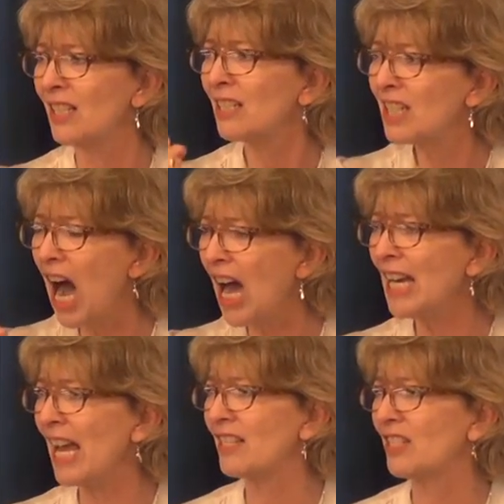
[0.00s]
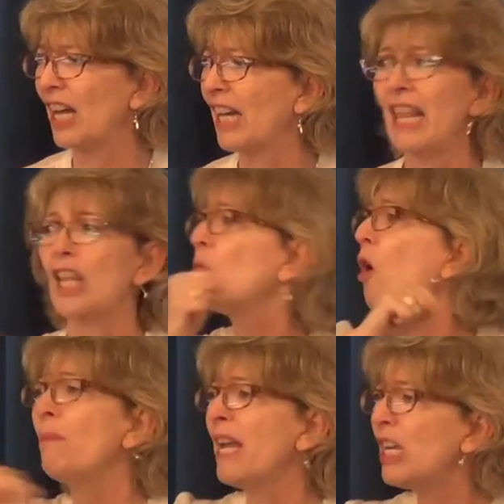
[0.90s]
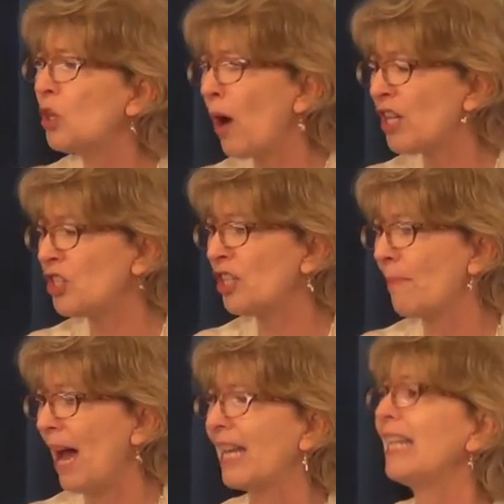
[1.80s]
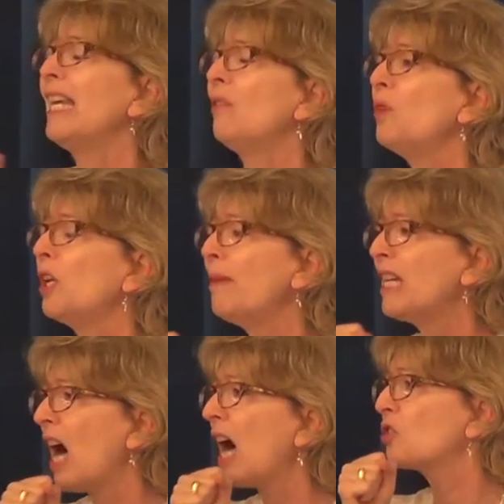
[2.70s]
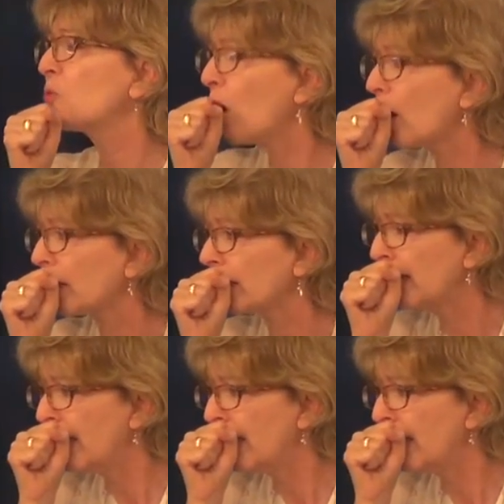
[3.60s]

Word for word: God has done it, and there won't be any question about it. It will be God's work.